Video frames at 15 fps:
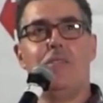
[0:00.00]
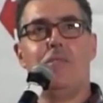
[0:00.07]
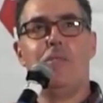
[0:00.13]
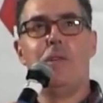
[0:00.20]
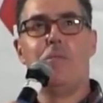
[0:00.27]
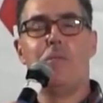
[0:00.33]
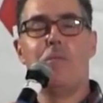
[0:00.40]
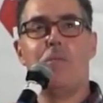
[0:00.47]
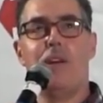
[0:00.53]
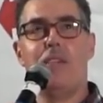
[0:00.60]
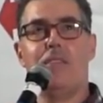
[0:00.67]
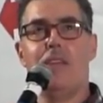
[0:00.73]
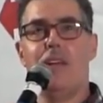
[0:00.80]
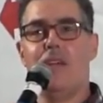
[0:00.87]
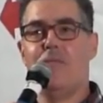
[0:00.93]
when we
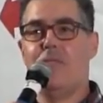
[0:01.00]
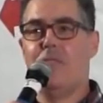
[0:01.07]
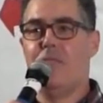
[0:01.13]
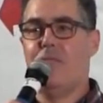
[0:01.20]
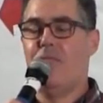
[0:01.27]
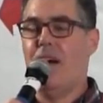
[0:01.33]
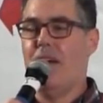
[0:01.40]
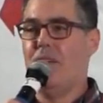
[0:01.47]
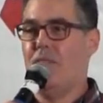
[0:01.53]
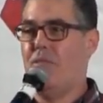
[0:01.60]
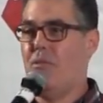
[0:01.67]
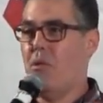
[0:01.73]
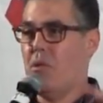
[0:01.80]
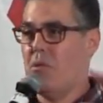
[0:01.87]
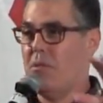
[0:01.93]
went there for the Final
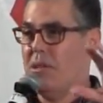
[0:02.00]
Four.